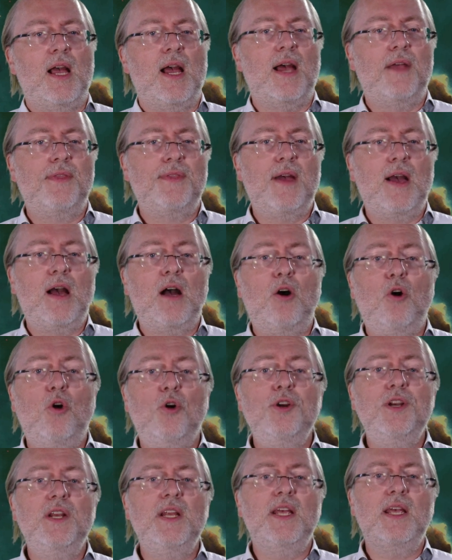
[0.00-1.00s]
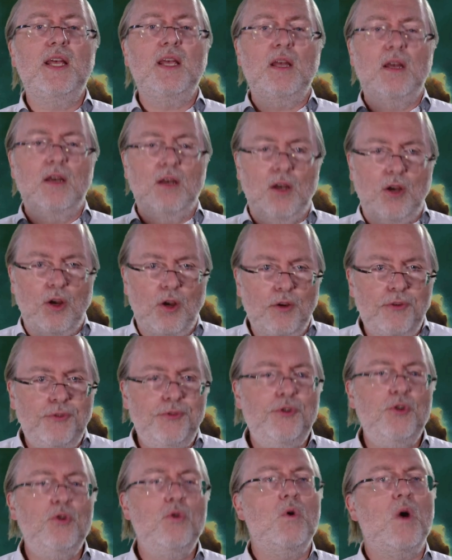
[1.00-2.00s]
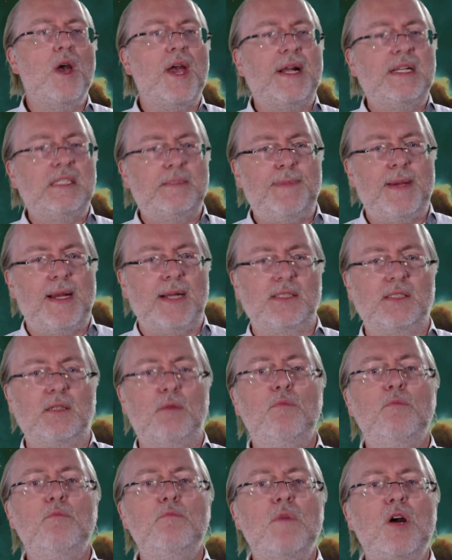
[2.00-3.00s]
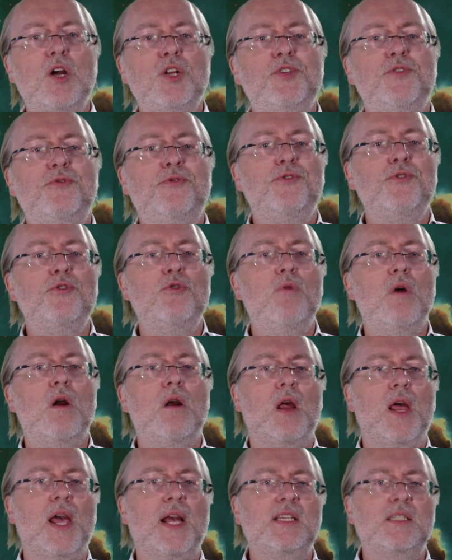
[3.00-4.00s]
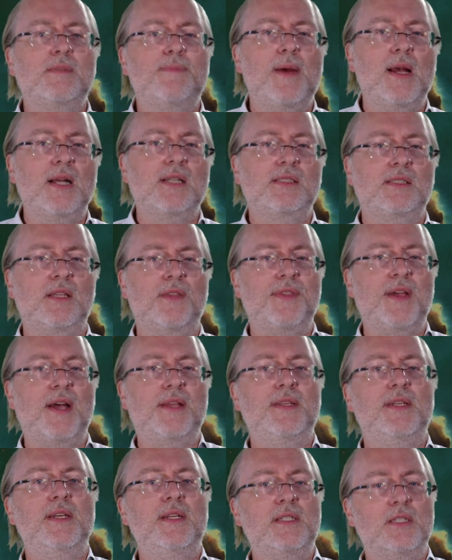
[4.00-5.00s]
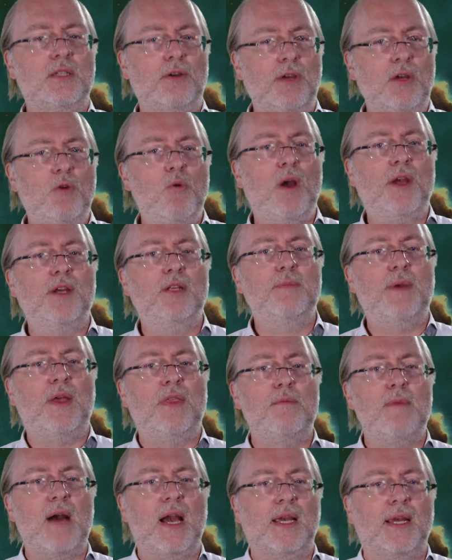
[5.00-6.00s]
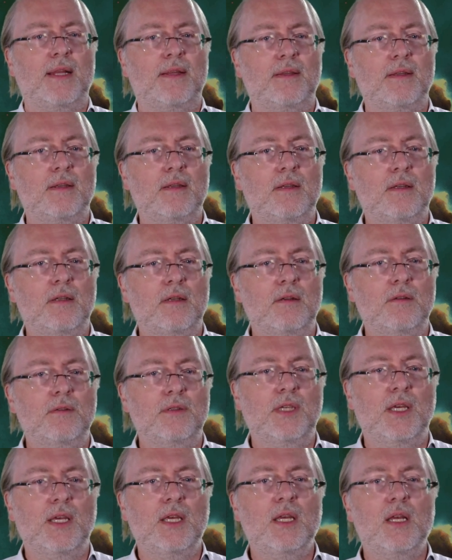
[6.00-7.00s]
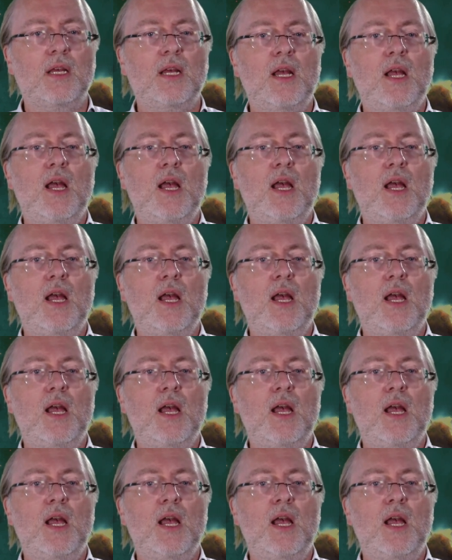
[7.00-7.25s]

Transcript: and there are only a few experts, much fewer experts than it's required by the market. Okay?